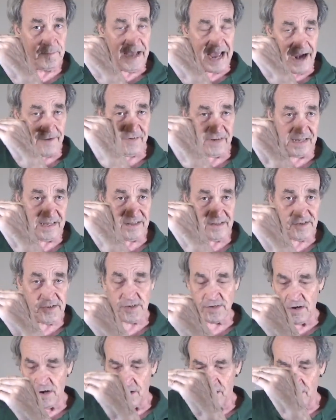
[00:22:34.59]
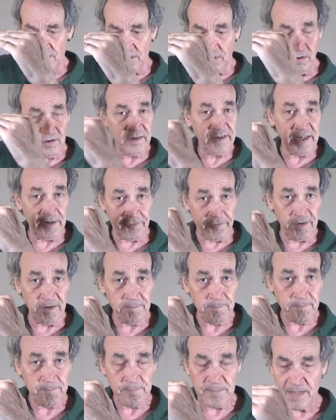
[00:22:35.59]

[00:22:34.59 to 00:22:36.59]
Africans look different